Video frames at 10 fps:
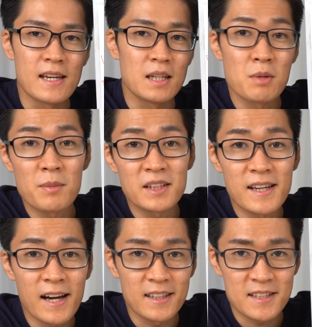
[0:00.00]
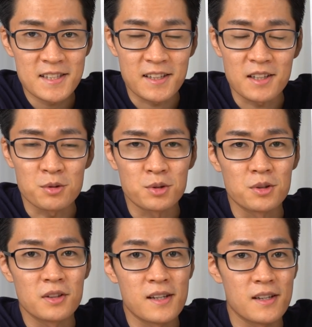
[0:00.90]
I've been explaining two measures
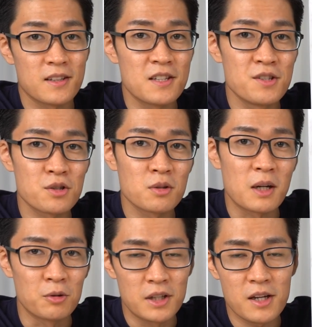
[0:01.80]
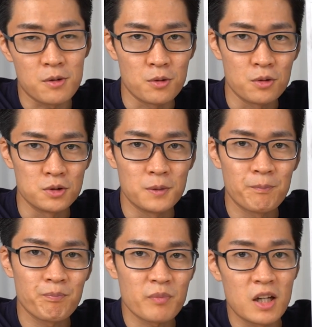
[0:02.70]
to decrease noise. One is to
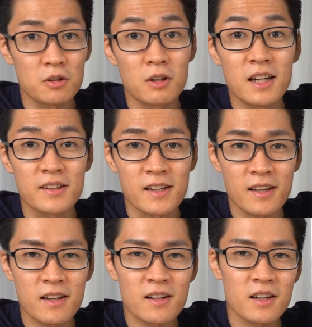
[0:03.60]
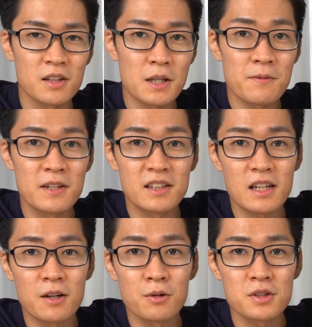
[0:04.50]
cover the device with a metal
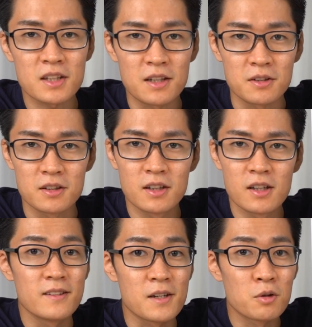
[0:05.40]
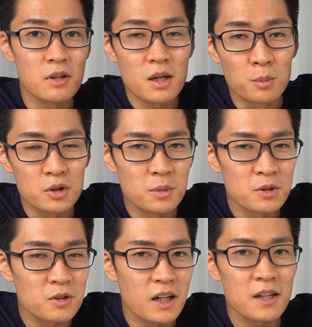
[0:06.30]
box. The other is to attach a filter
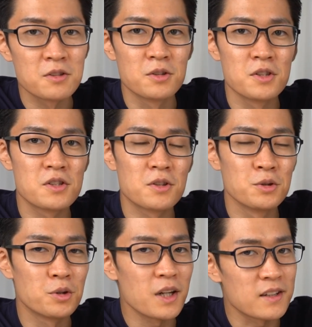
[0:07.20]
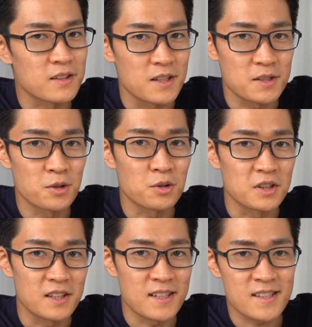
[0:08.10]
on the power supply. Both of these prevent
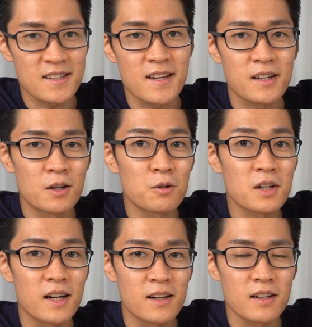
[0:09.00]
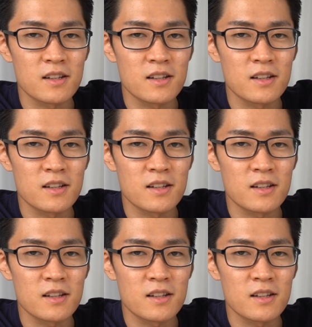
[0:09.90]
existing noise from leaking.